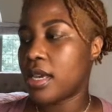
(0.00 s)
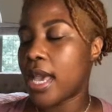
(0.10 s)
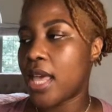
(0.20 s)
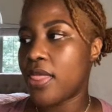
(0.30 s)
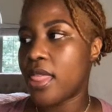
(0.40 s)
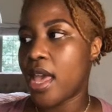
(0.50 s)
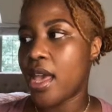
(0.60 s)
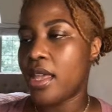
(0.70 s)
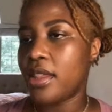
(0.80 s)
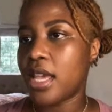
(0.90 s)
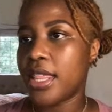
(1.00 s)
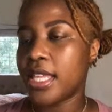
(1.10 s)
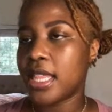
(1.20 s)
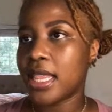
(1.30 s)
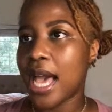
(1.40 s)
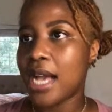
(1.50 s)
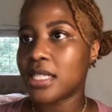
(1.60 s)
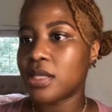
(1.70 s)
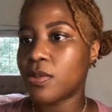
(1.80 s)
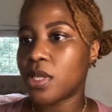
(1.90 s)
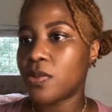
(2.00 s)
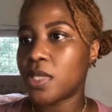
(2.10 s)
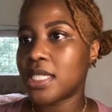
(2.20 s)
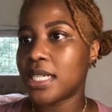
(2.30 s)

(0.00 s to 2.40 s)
And then the last one was